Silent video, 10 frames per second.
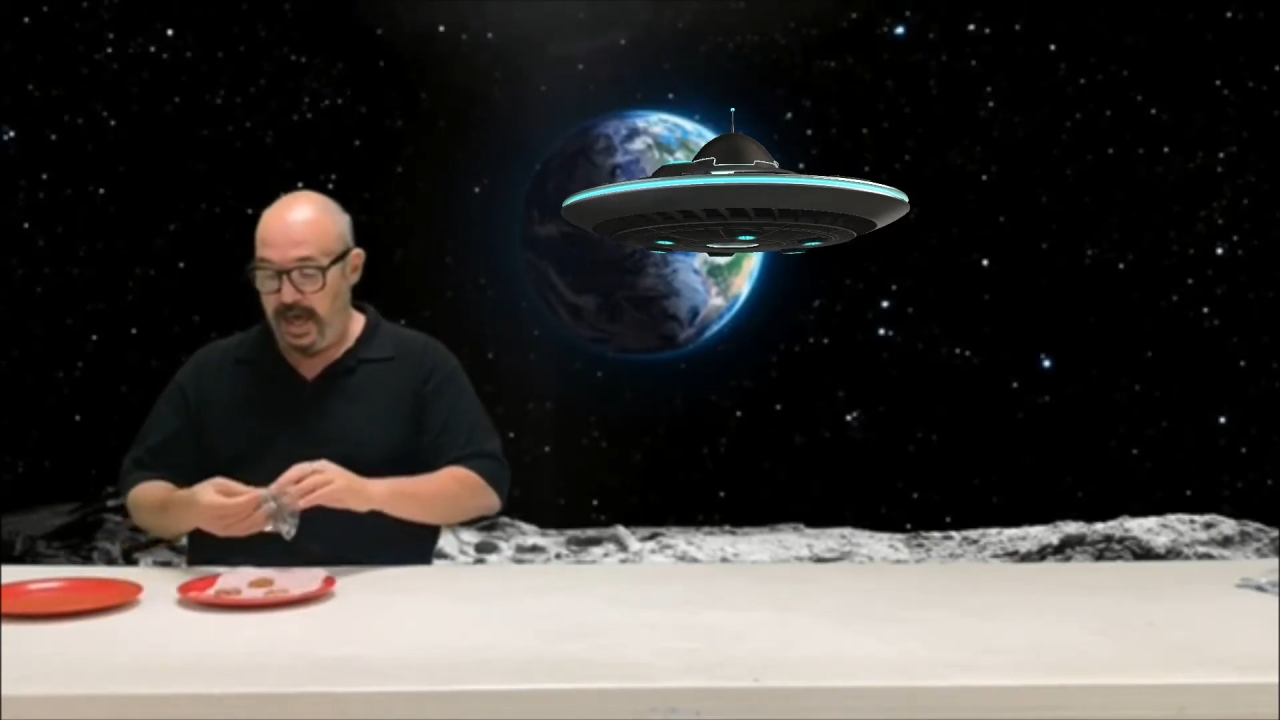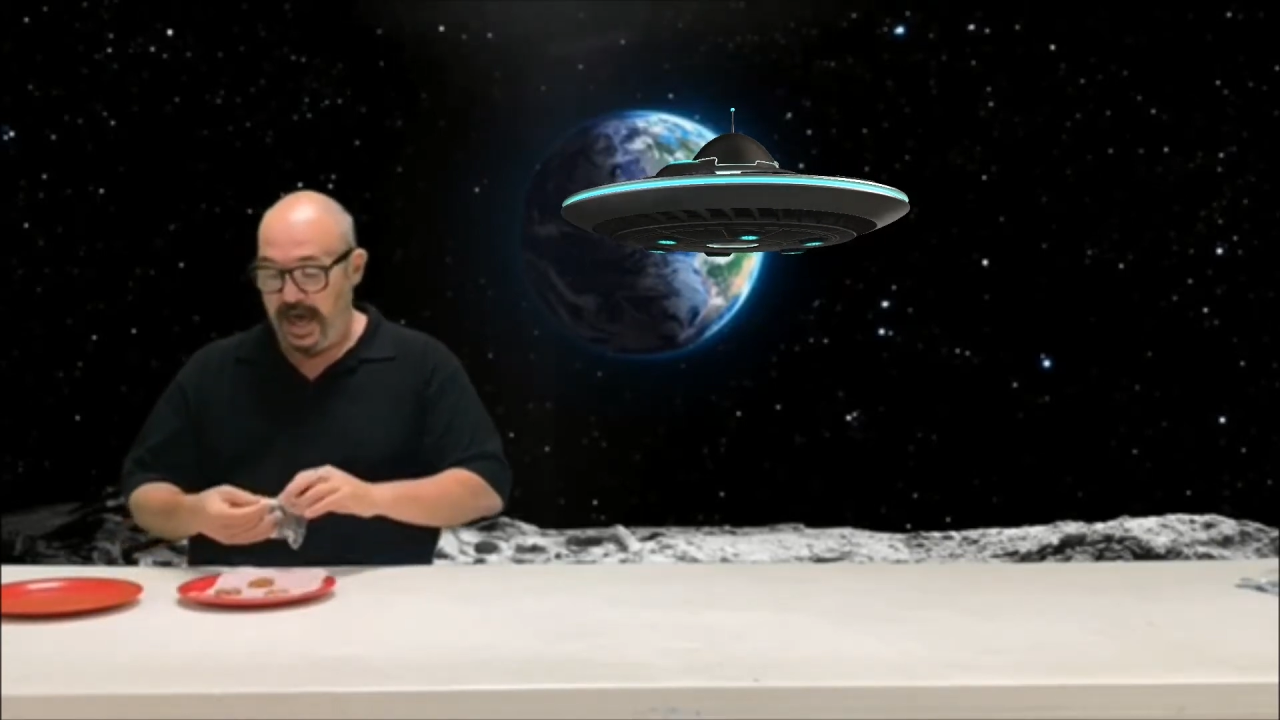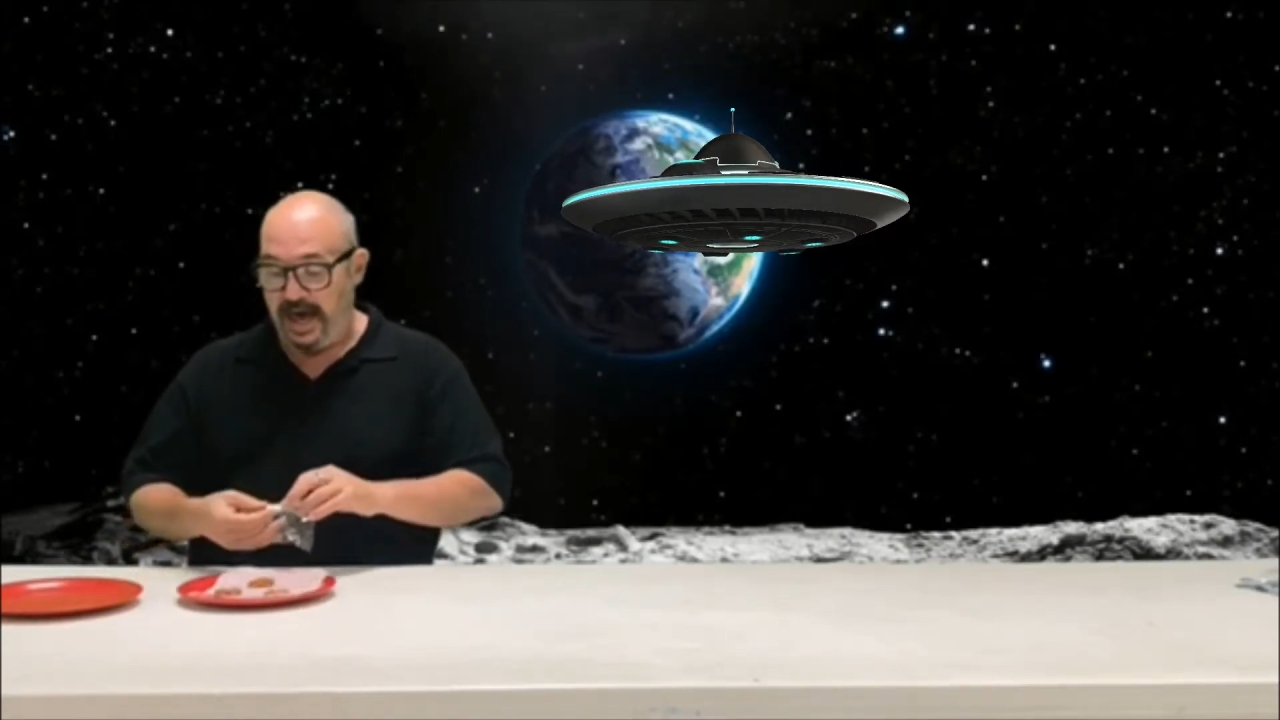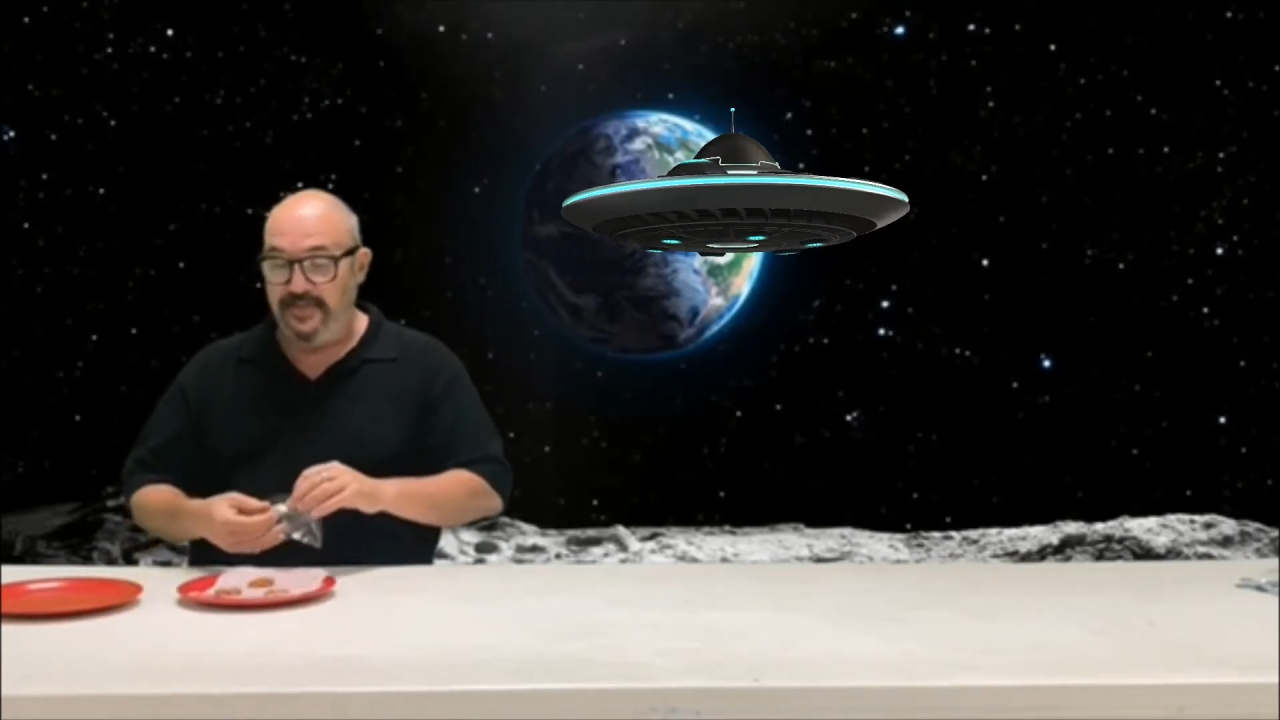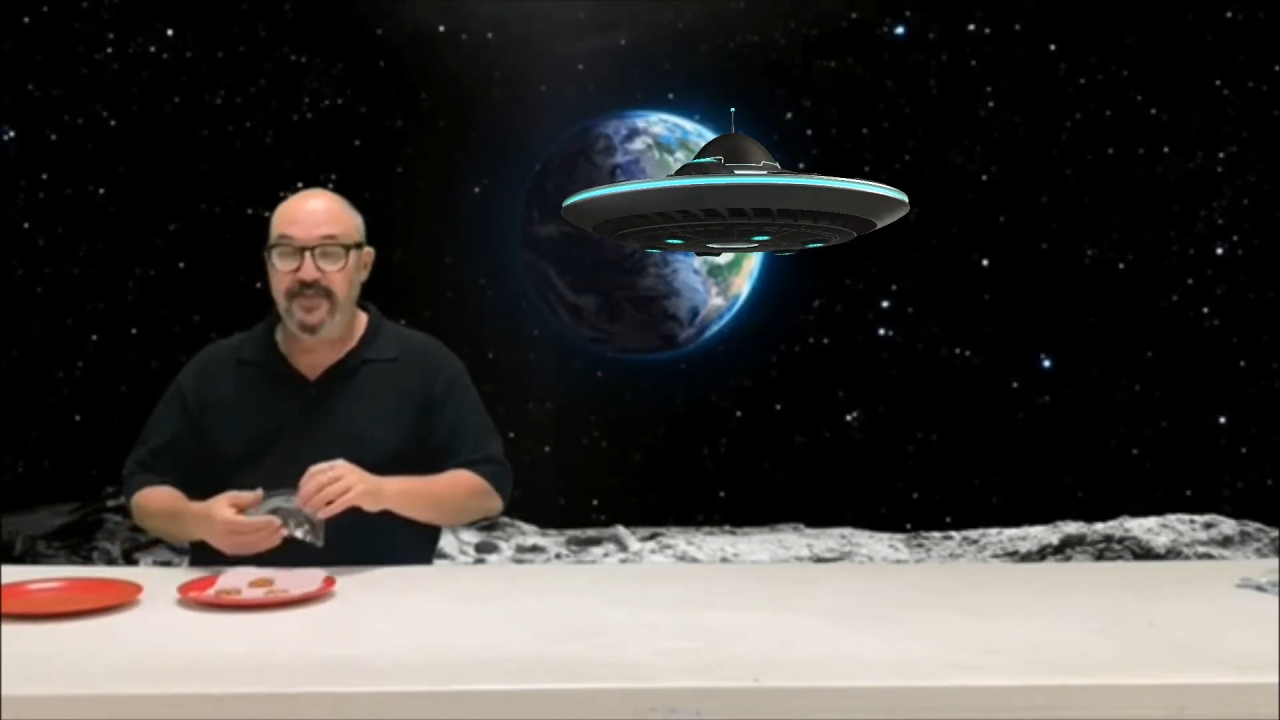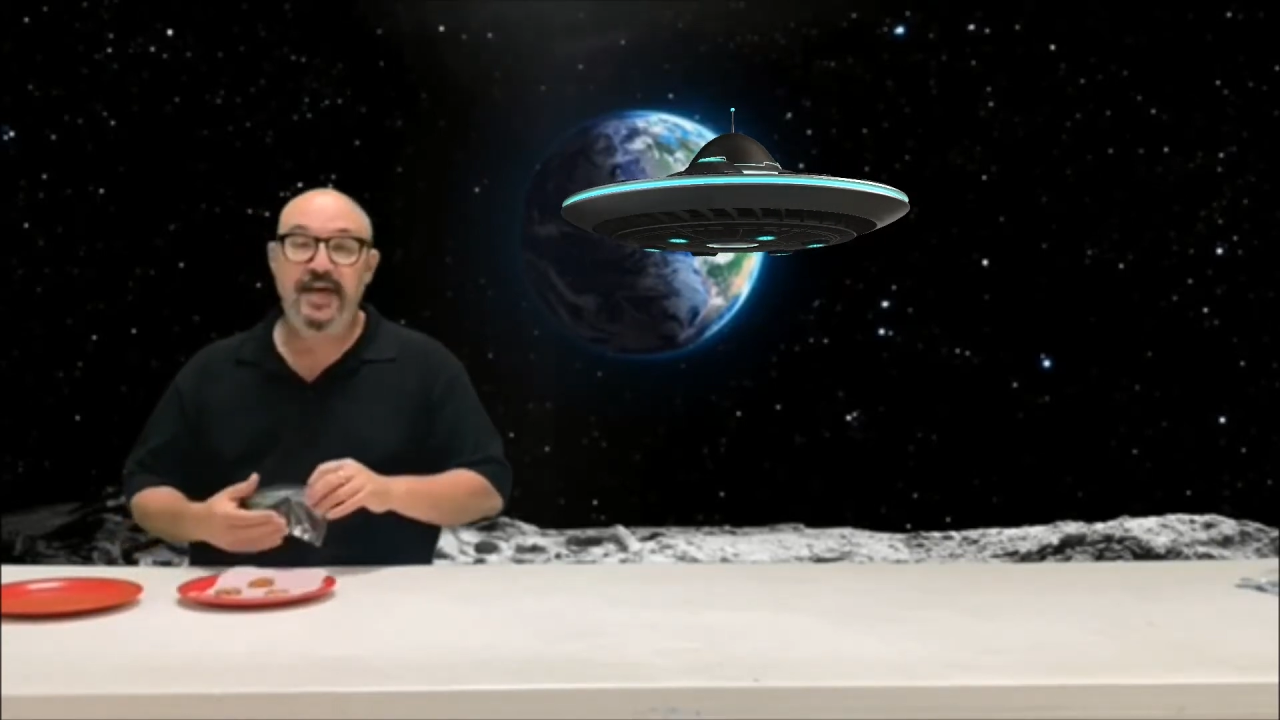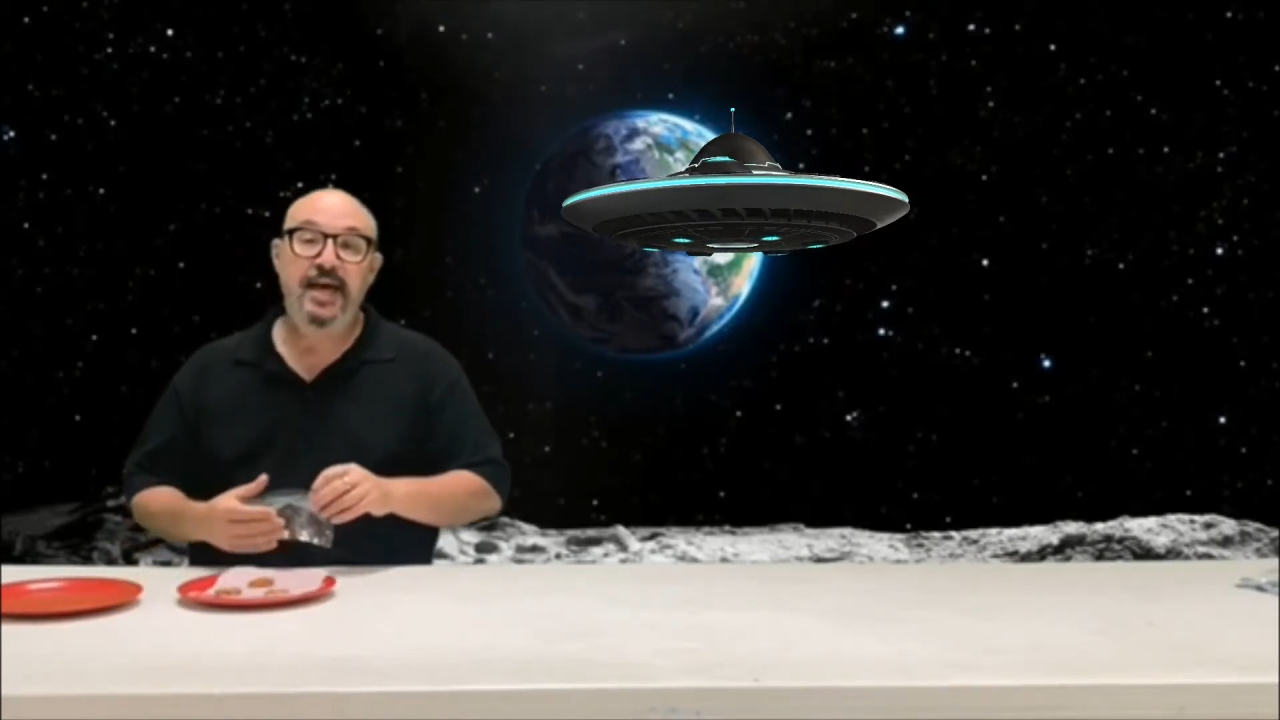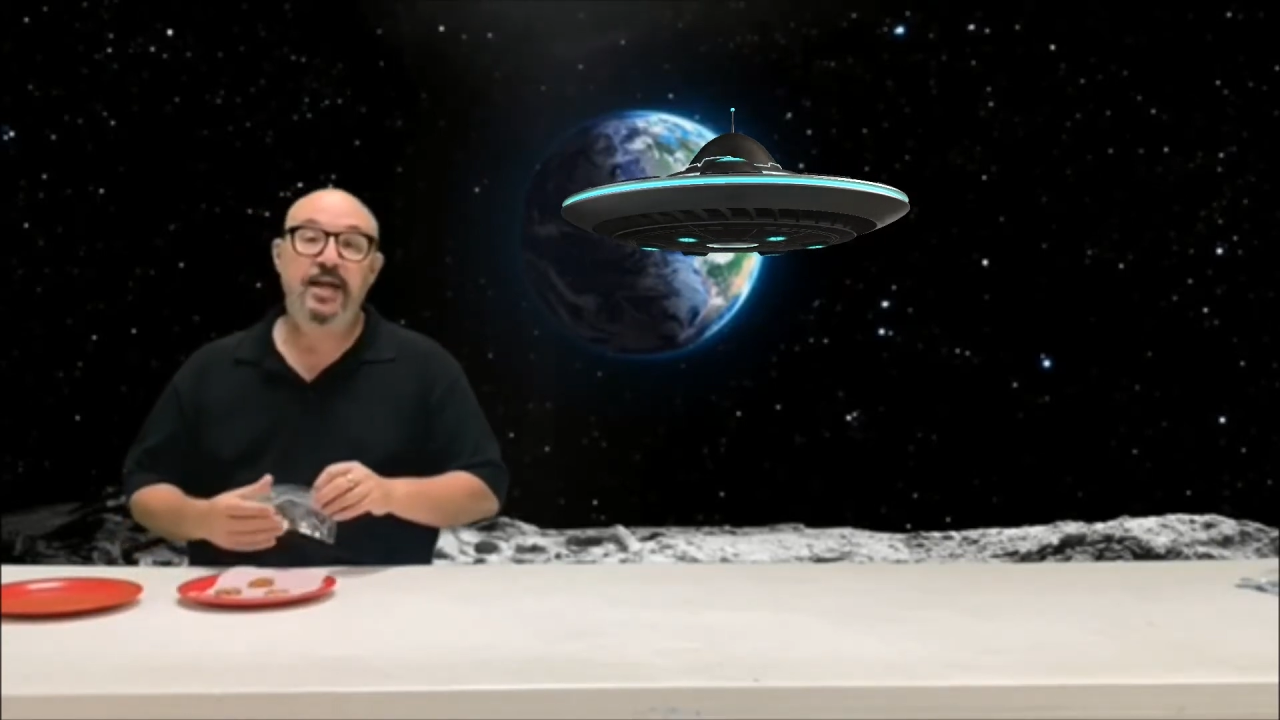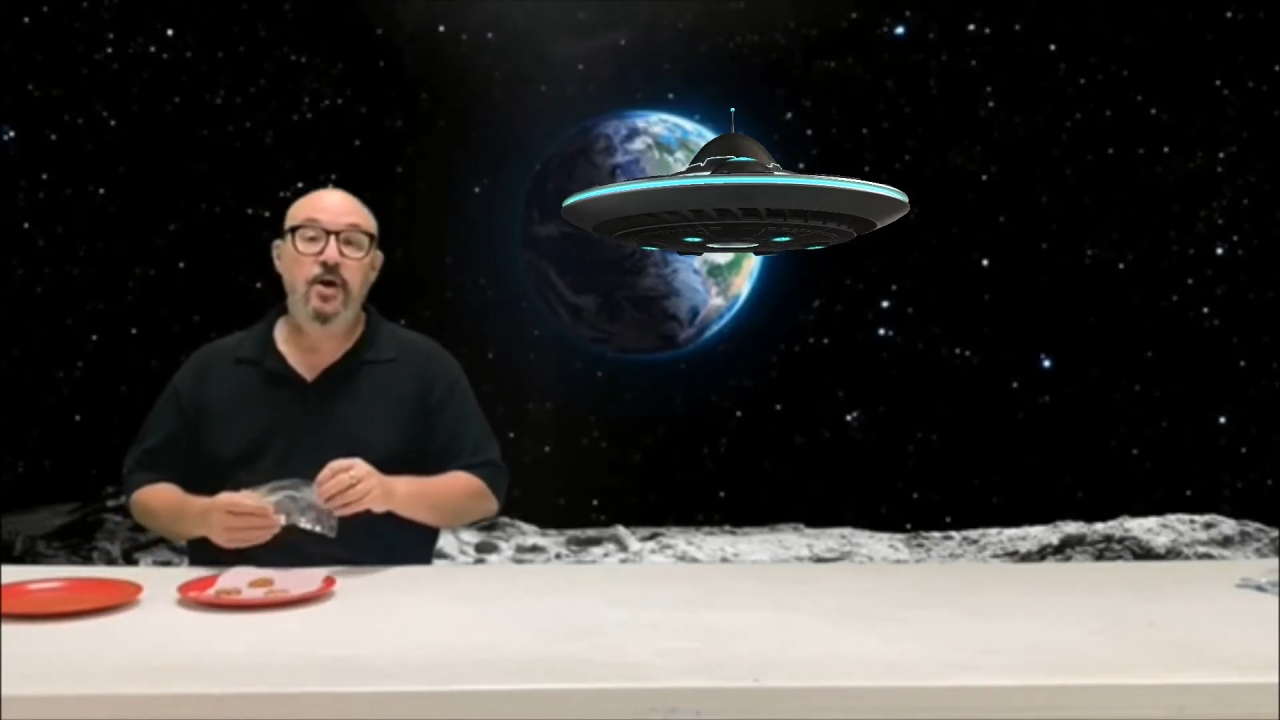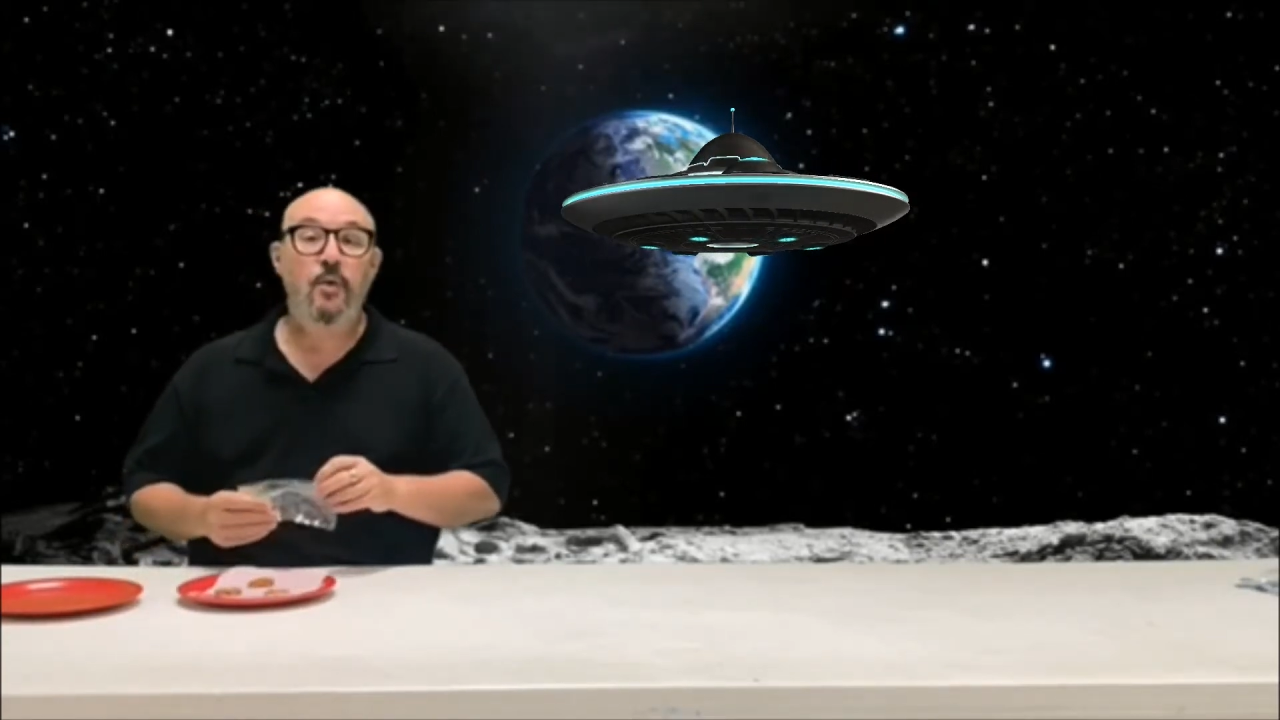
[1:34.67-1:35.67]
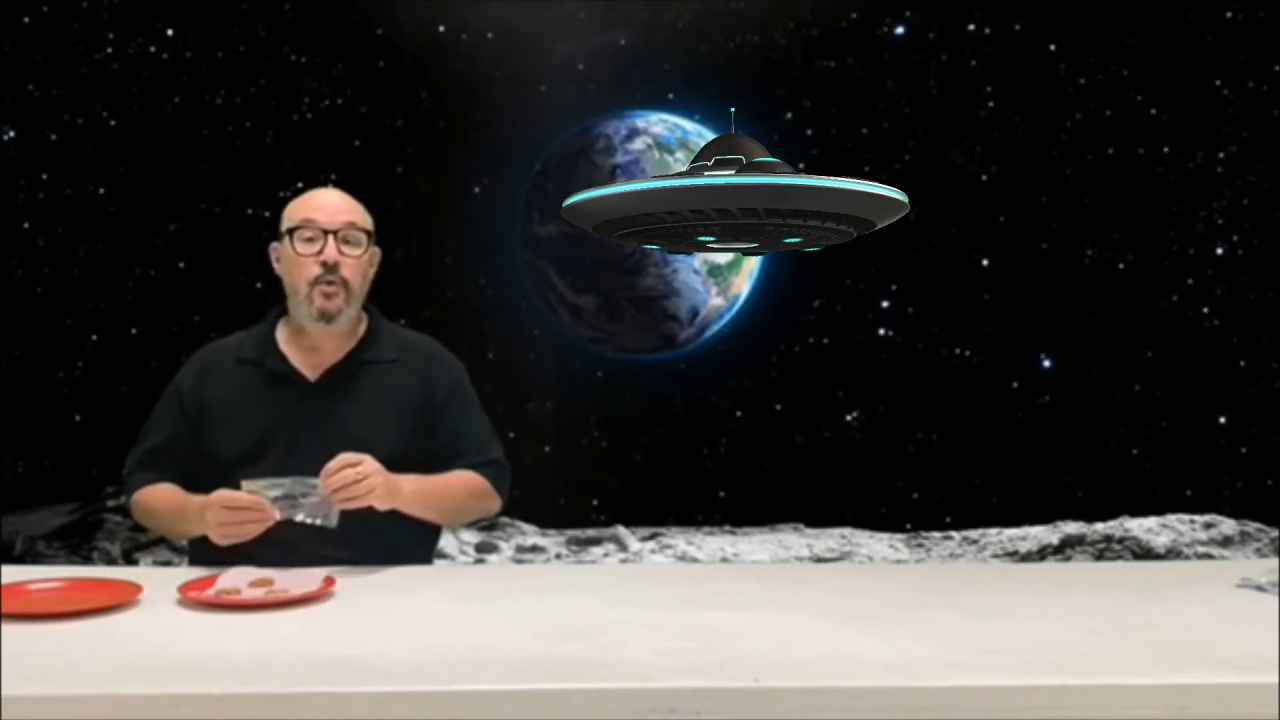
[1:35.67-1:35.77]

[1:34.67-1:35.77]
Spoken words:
And then